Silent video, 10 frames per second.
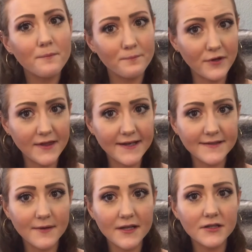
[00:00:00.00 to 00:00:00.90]
But these
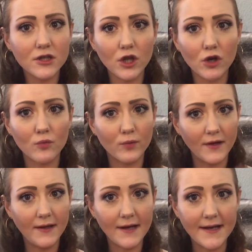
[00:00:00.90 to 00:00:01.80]
ones look
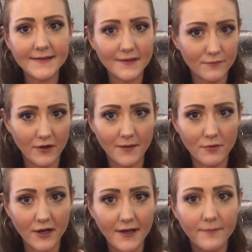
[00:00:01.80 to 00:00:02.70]
really nice and really
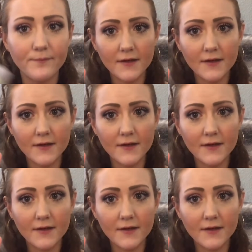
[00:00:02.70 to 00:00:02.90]
pretty.